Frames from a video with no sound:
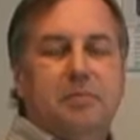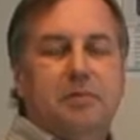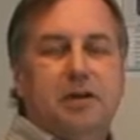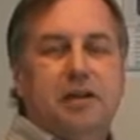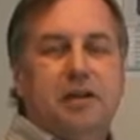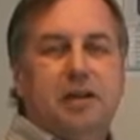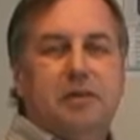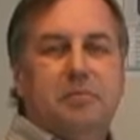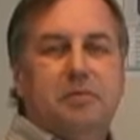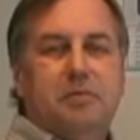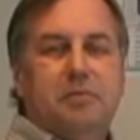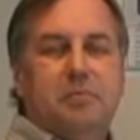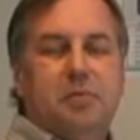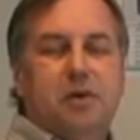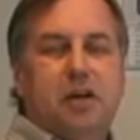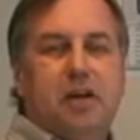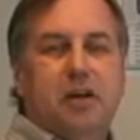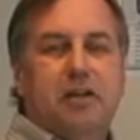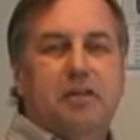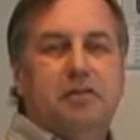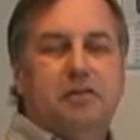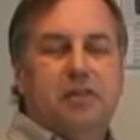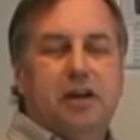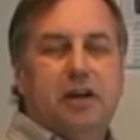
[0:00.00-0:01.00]
My name is
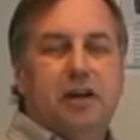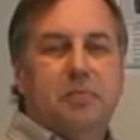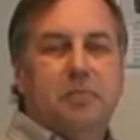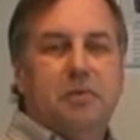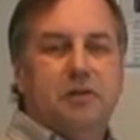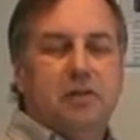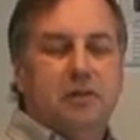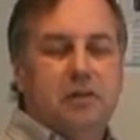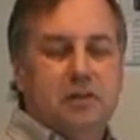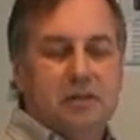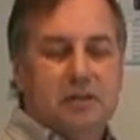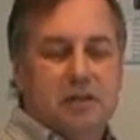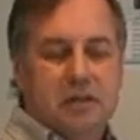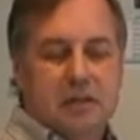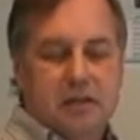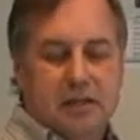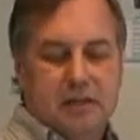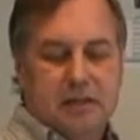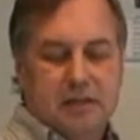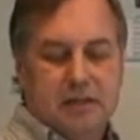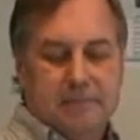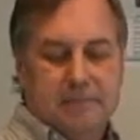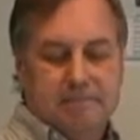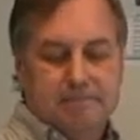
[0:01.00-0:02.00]
Brian Chappell.
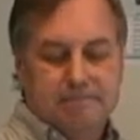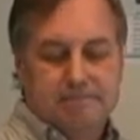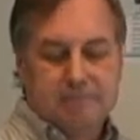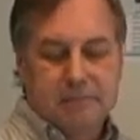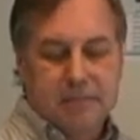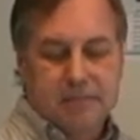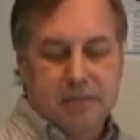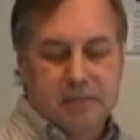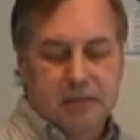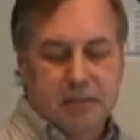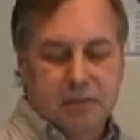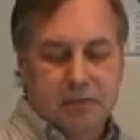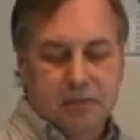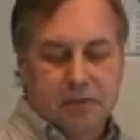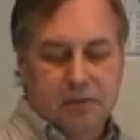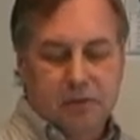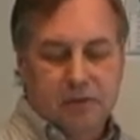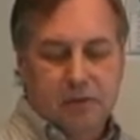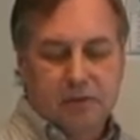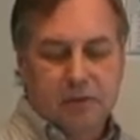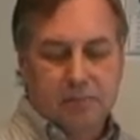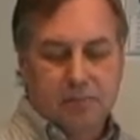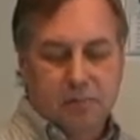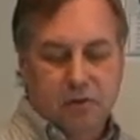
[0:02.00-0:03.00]
I've
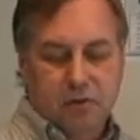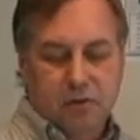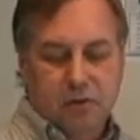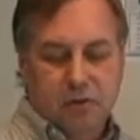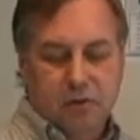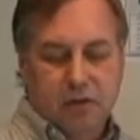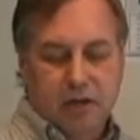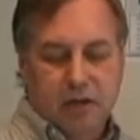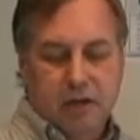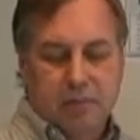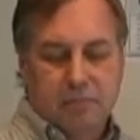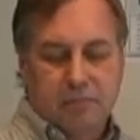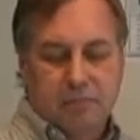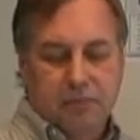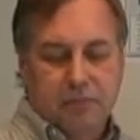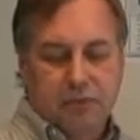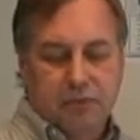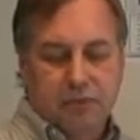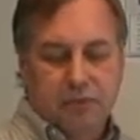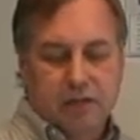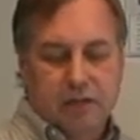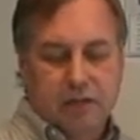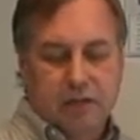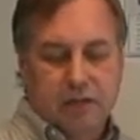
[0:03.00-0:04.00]
written a program
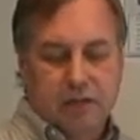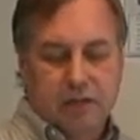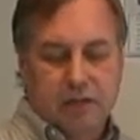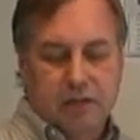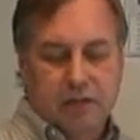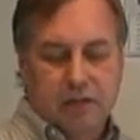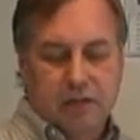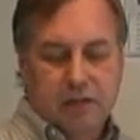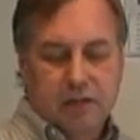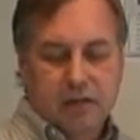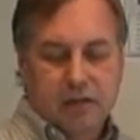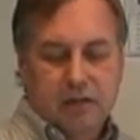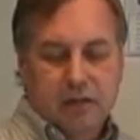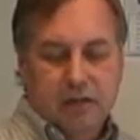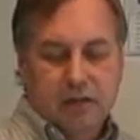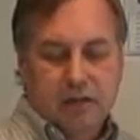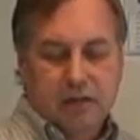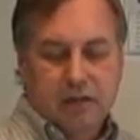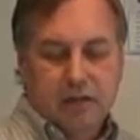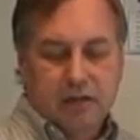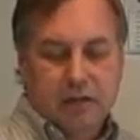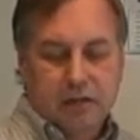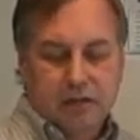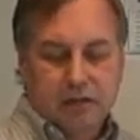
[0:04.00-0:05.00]
for the
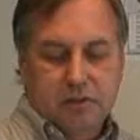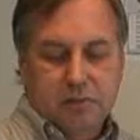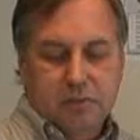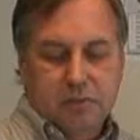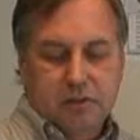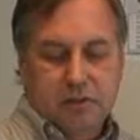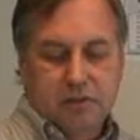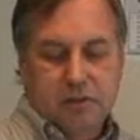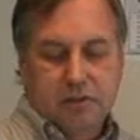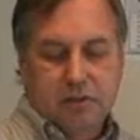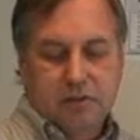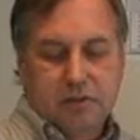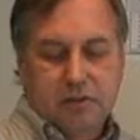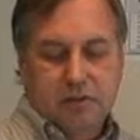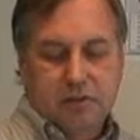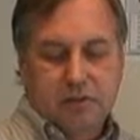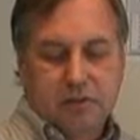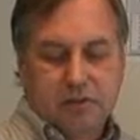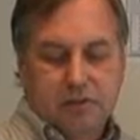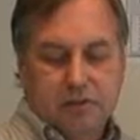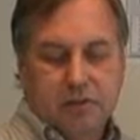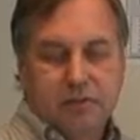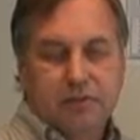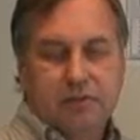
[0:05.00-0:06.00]
HP
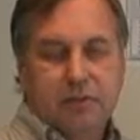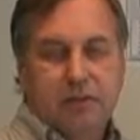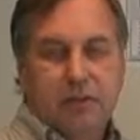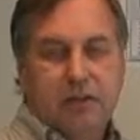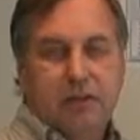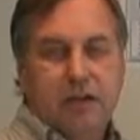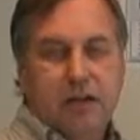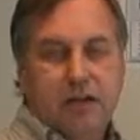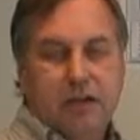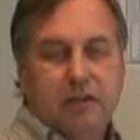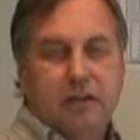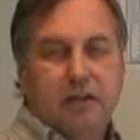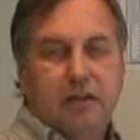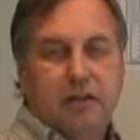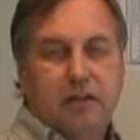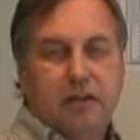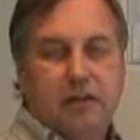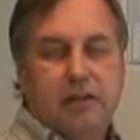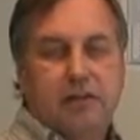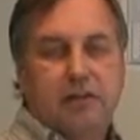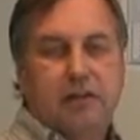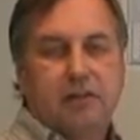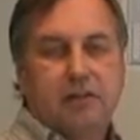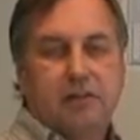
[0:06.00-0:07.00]
50
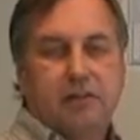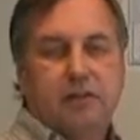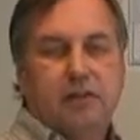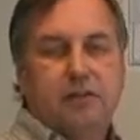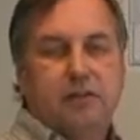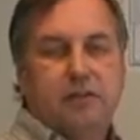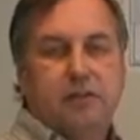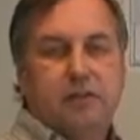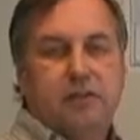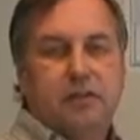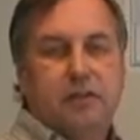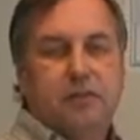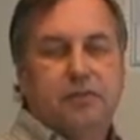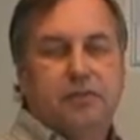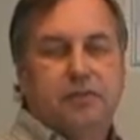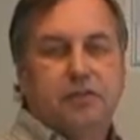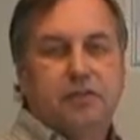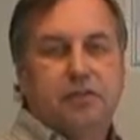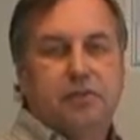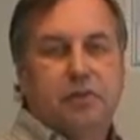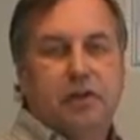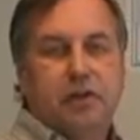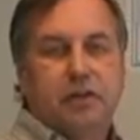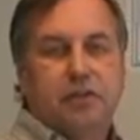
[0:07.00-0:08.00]
calculator for
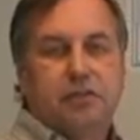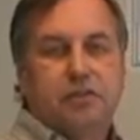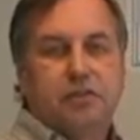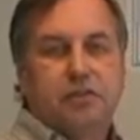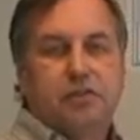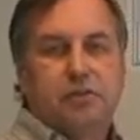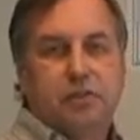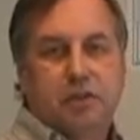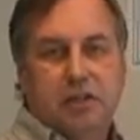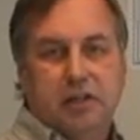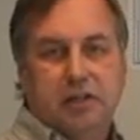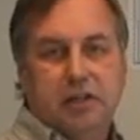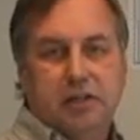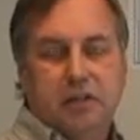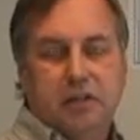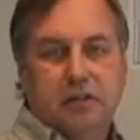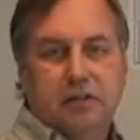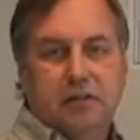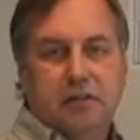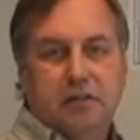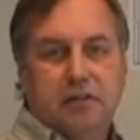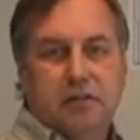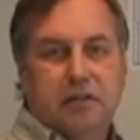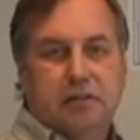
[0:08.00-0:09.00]
directional drilling.
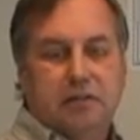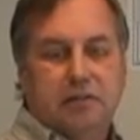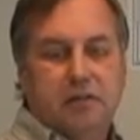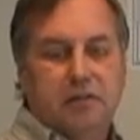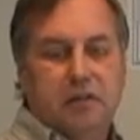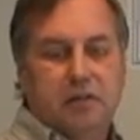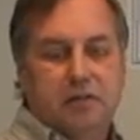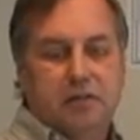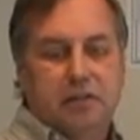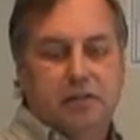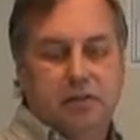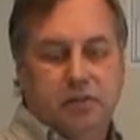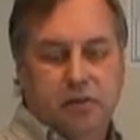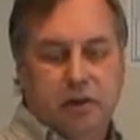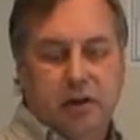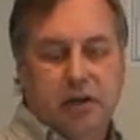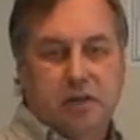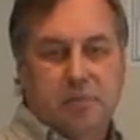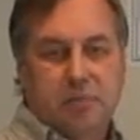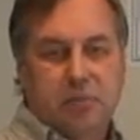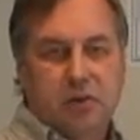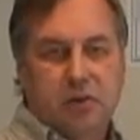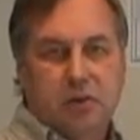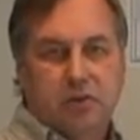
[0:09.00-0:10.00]
It's called the
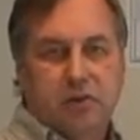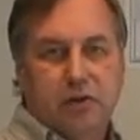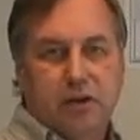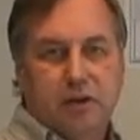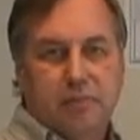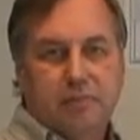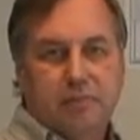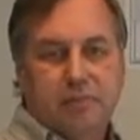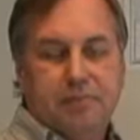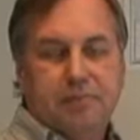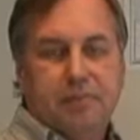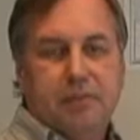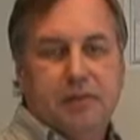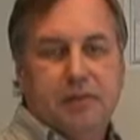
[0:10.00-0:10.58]
DIREC program.